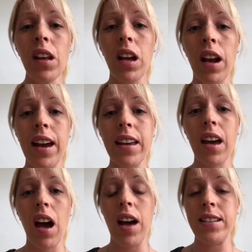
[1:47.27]
like
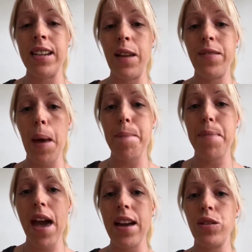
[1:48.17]
underneath their
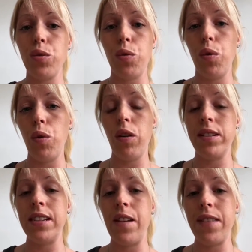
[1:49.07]
bed or
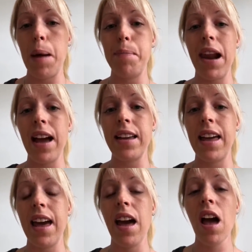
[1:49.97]
underneath their
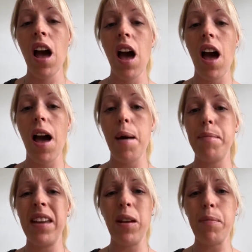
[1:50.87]
blanket.
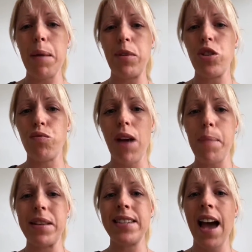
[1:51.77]
Maybe just
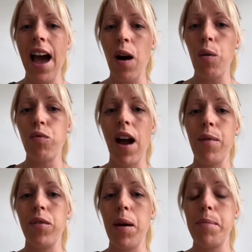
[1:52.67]
wrap a towel
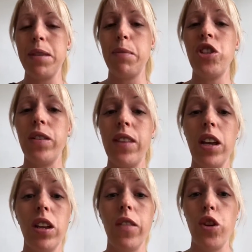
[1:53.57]
around them, especially
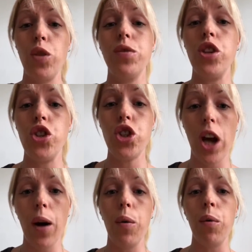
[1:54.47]
if you're using
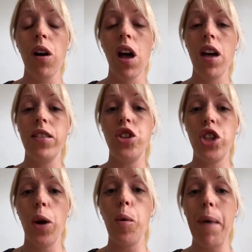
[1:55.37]
the
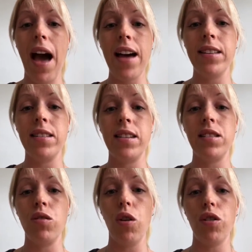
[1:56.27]
gel pads.
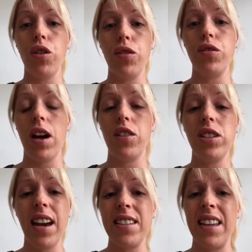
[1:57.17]
It's not good
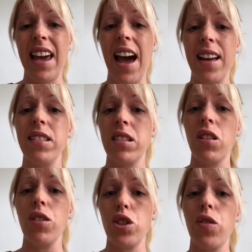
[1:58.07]
just in case the cat
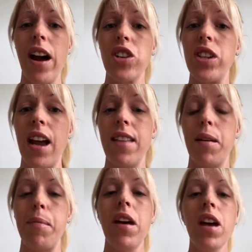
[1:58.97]
starts scratching at
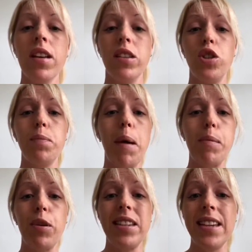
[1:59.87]
them, so just
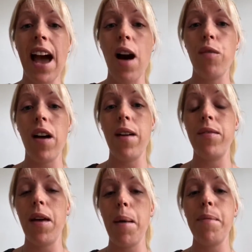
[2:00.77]
maybe put a towel
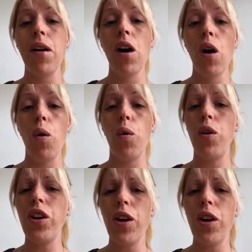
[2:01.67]
around them, or